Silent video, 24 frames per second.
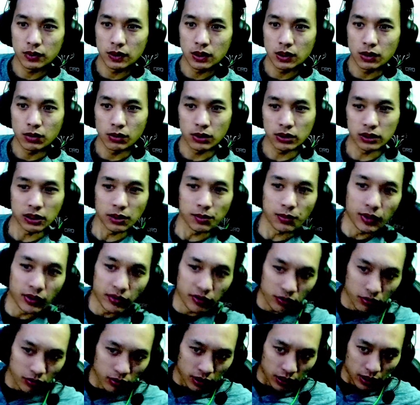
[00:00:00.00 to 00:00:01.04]
What's up,
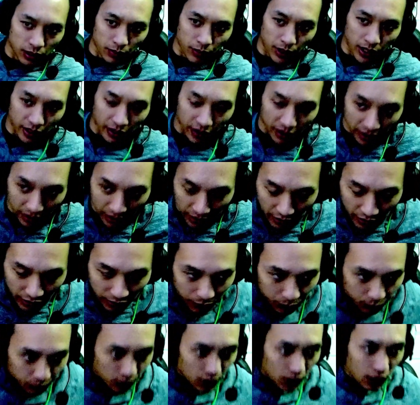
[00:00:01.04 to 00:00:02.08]
everyone? I'm back again,
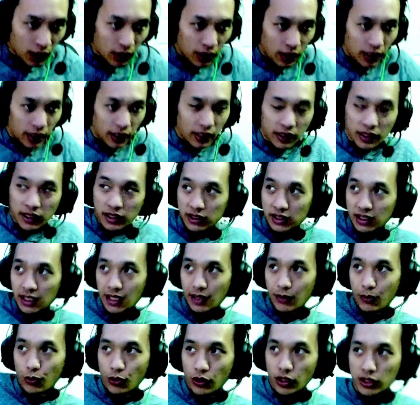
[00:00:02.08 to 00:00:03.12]
and this time
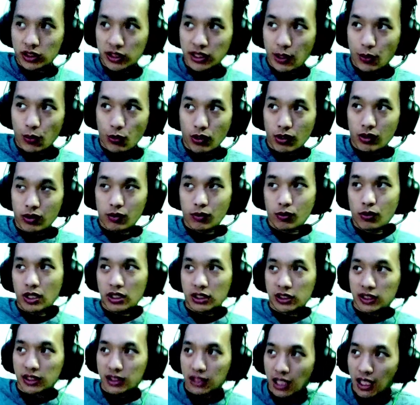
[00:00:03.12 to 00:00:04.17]
we're gonna say what
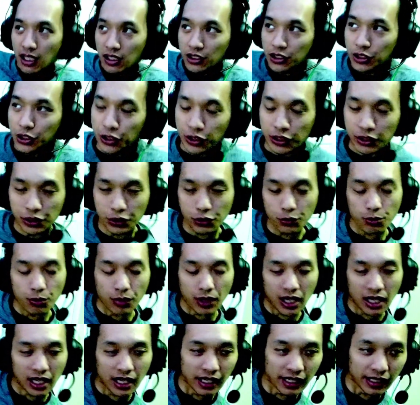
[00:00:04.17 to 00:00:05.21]
stock should you
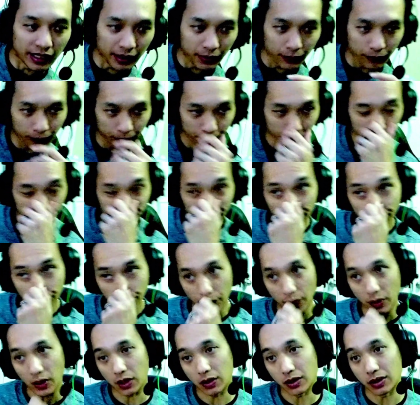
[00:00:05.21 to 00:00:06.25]
buy? You
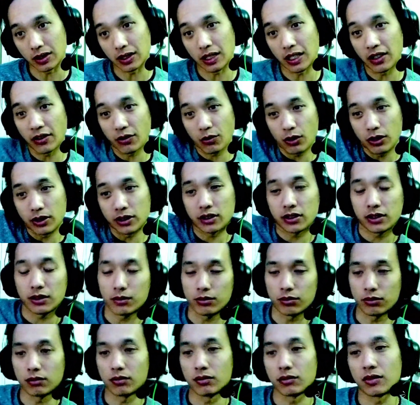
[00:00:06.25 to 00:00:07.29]
know, everyone
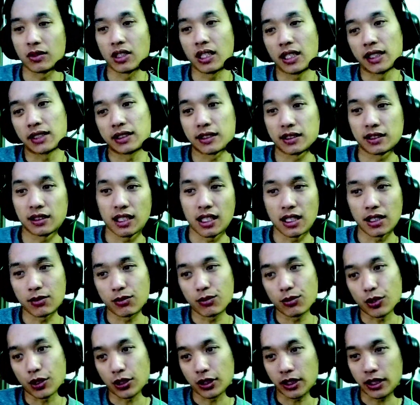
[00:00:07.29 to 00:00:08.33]
likes the stock
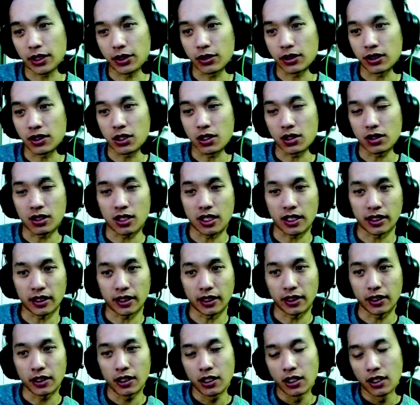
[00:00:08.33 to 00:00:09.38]
market or don't like it,
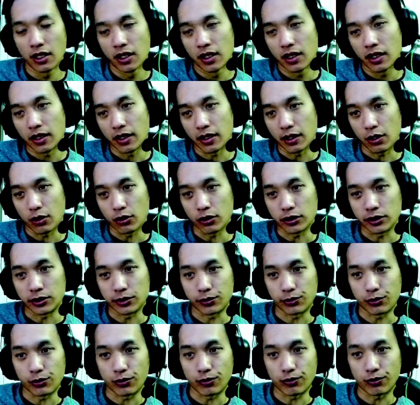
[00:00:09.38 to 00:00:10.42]
and always
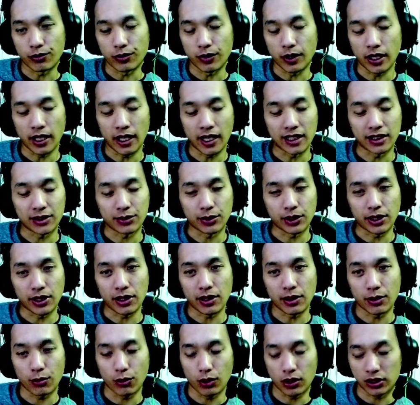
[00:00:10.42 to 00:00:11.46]
ask me
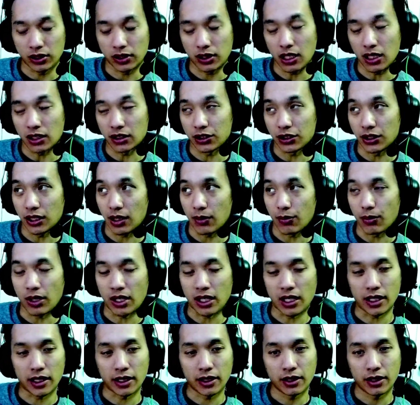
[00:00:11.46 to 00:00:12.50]
what stock should I buy.